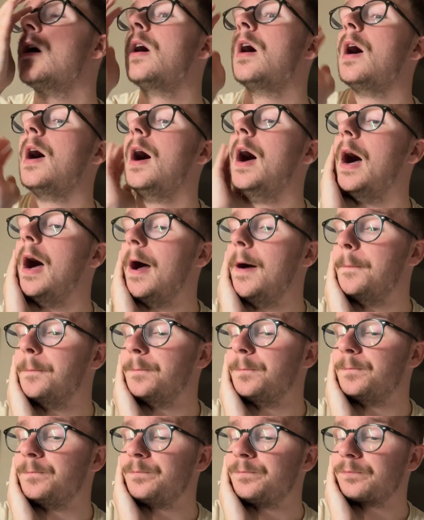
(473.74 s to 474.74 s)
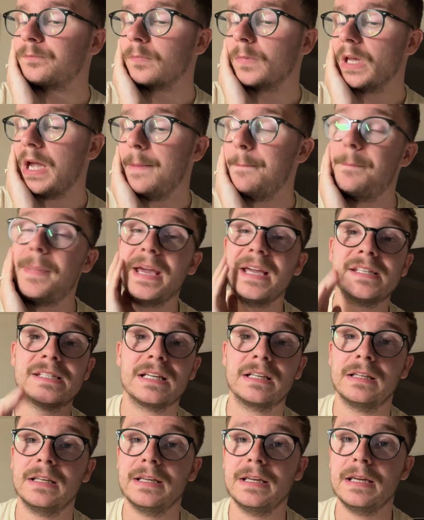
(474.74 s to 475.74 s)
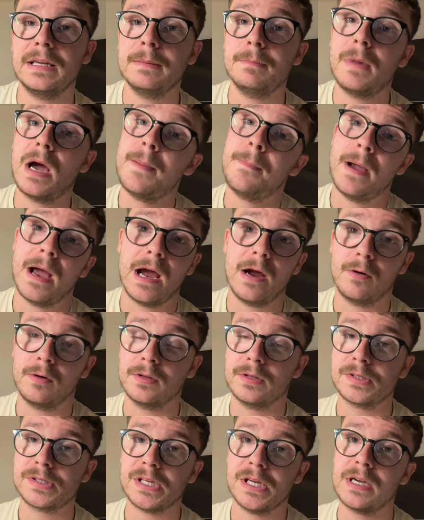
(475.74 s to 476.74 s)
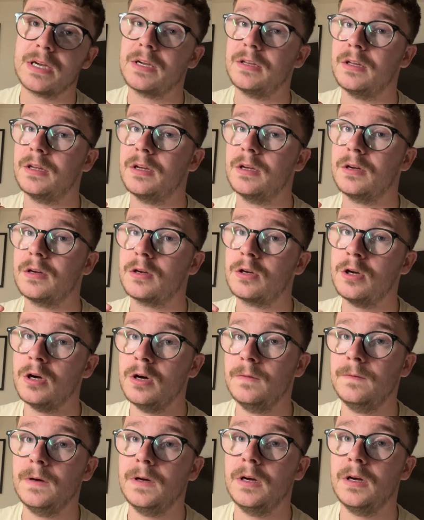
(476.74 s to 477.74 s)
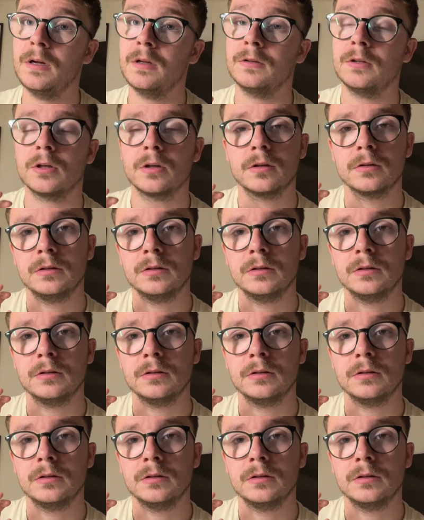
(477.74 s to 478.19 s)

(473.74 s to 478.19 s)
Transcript: And basically my parents are gonna cover the